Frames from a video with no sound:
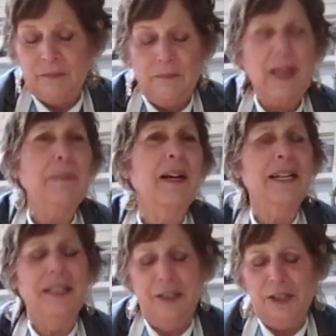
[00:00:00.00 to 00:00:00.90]
My
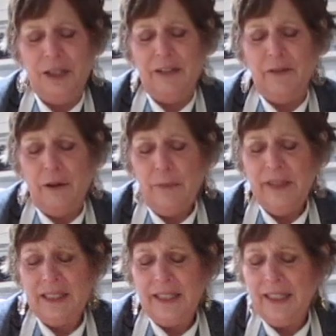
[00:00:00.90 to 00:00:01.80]
pie dishes have all
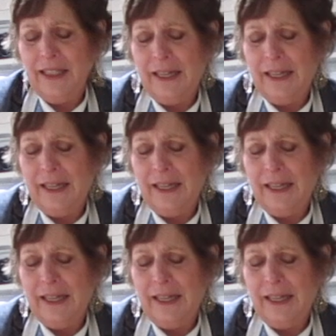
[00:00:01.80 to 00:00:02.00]
been lent